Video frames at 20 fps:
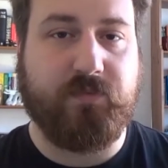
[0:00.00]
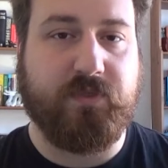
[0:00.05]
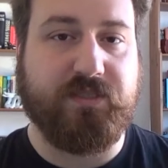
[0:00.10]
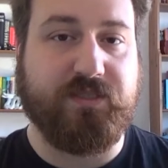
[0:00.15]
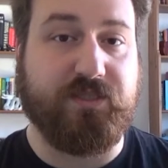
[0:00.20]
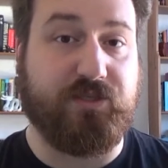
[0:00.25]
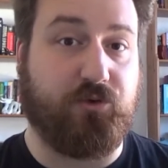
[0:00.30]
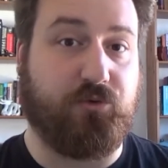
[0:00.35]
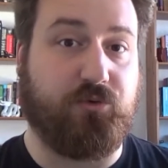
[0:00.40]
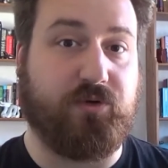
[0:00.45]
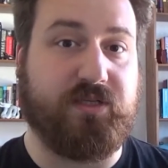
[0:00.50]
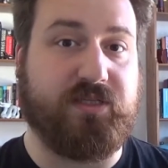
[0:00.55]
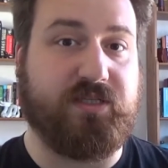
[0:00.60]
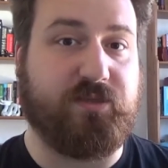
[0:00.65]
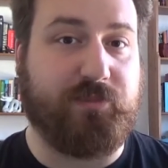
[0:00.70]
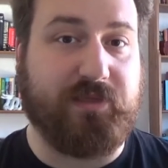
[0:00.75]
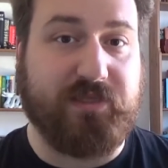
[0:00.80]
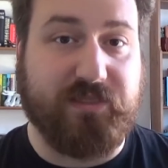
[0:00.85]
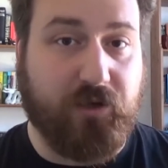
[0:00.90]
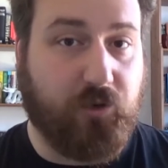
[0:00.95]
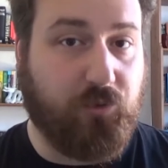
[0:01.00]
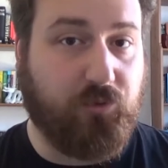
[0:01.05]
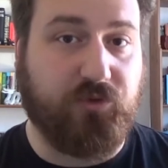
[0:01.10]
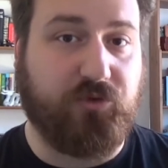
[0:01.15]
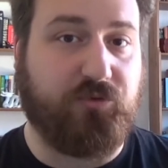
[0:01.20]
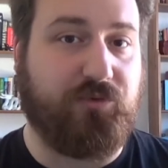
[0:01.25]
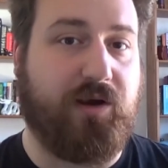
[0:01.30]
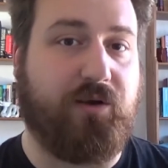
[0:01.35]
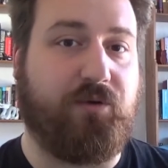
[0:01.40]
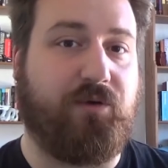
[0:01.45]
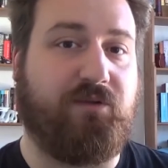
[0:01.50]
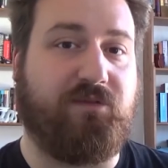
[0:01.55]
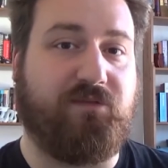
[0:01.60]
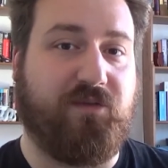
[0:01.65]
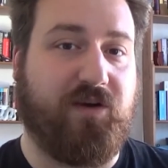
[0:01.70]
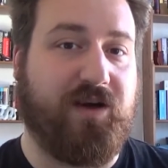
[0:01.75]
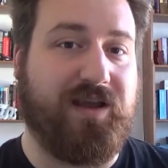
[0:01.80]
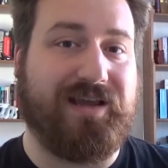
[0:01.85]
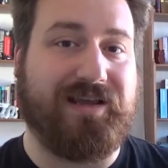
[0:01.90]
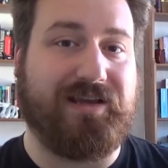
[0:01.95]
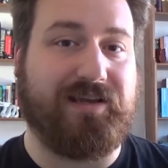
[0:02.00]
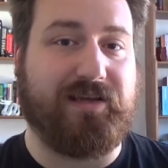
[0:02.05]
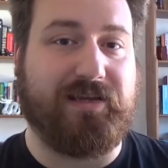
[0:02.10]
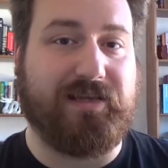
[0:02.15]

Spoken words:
Stories to be told around a fire